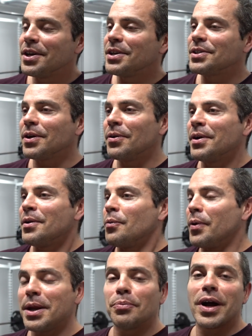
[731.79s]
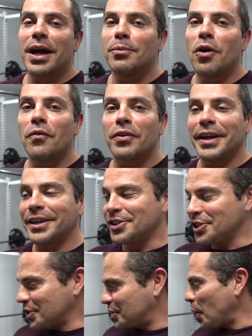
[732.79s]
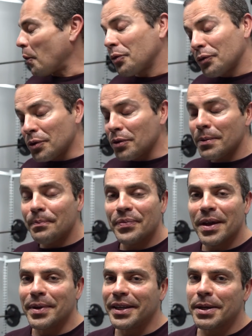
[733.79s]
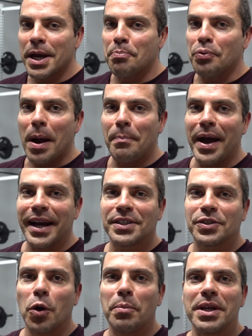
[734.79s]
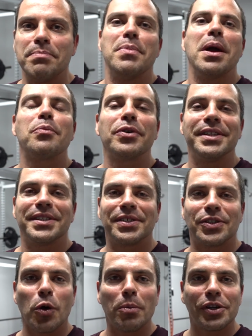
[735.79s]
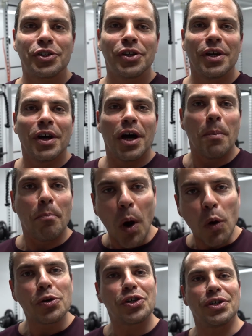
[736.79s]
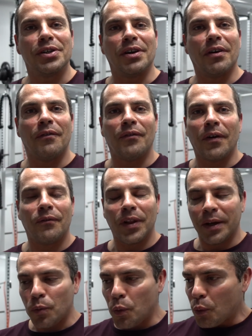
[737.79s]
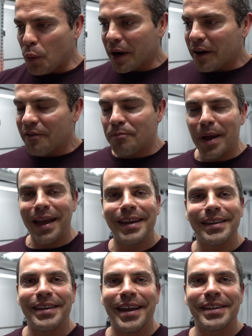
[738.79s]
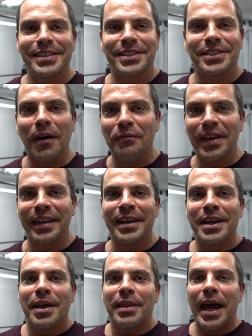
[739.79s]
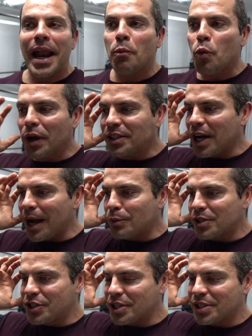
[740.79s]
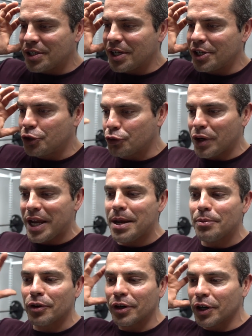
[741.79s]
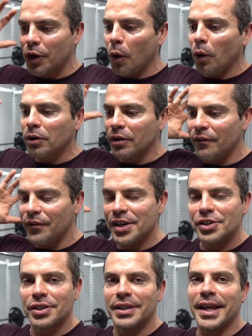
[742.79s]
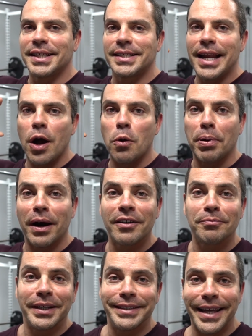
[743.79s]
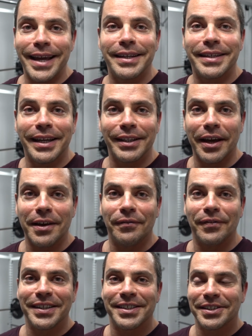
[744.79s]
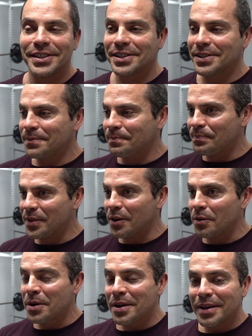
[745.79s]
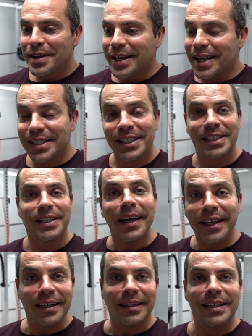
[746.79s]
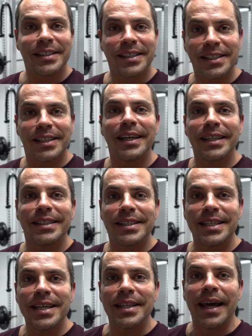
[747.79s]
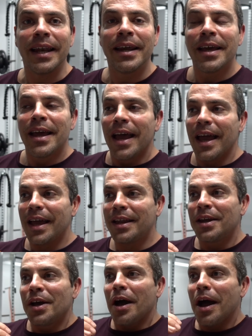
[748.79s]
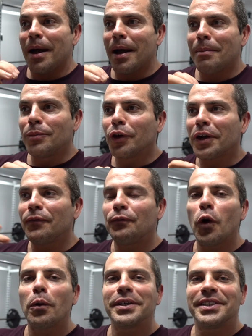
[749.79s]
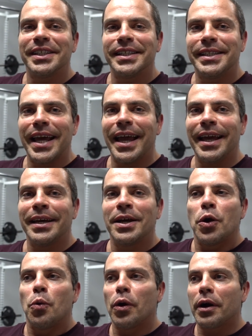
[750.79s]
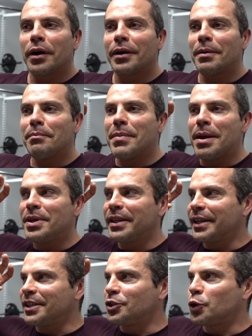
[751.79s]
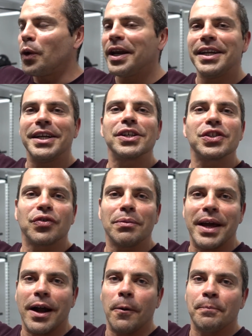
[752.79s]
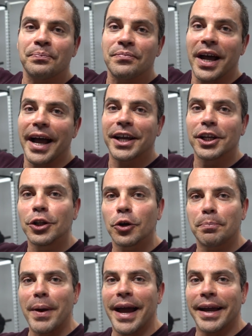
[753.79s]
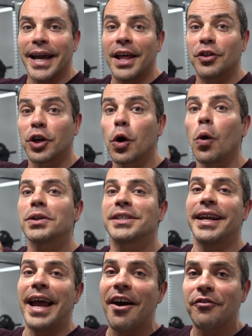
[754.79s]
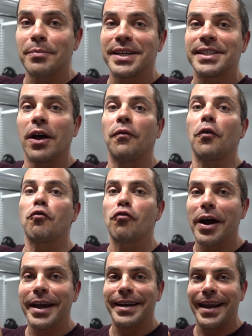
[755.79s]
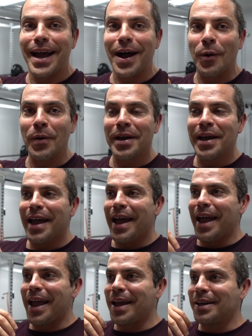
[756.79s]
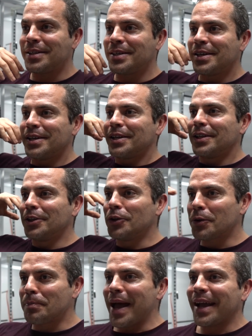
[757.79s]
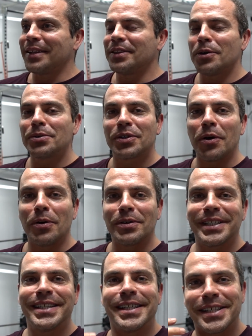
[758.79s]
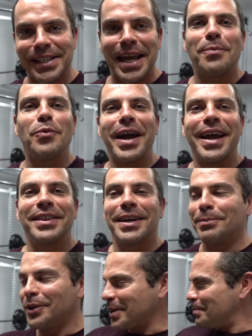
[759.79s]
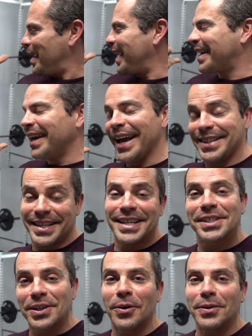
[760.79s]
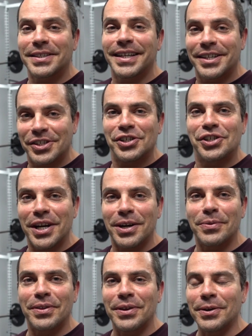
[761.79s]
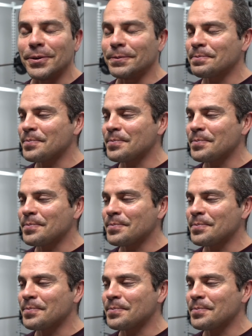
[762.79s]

So when he brought them over and I could just go through them, I mean, it brought back so many memories and so much emotion of like where I've been and stuff that at one time was just a dream or a goal or a vision that's now part of my day-to-day life. And it's just, you know, it's exciting. It's exciting to see that. And I'm looking forward to the day where maybe like in 20 years from now, I can look back at the goals that I have for myself right now and look back at those goals in the same way that I'm looking back at these goals that I just shared with you.